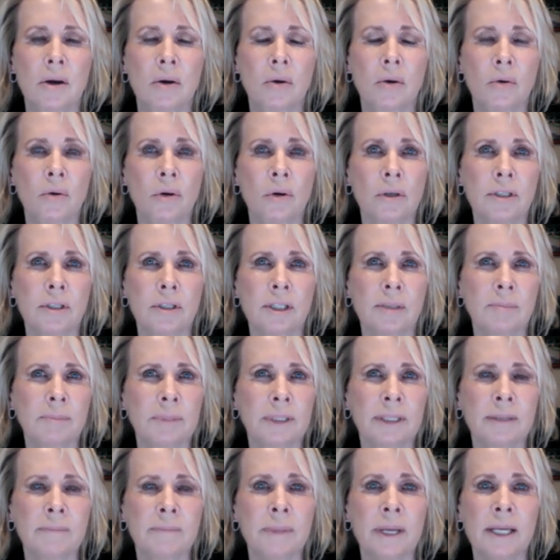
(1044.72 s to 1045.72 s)
or
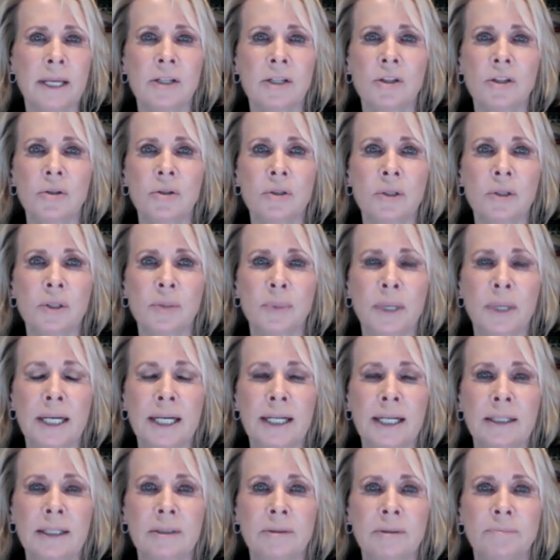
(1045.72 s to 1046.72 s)
simply makes you
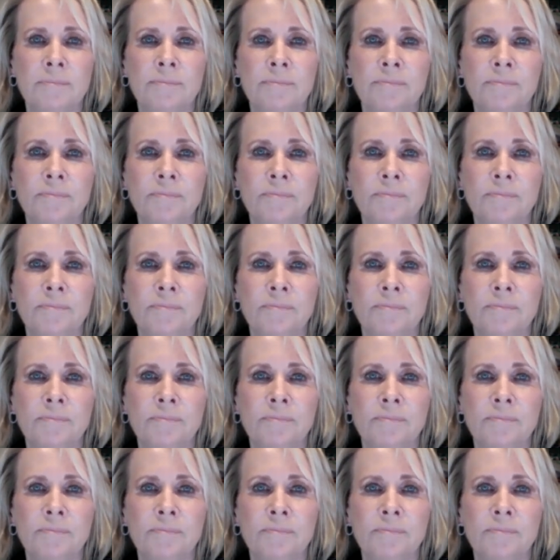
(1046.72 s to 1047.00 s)
smile.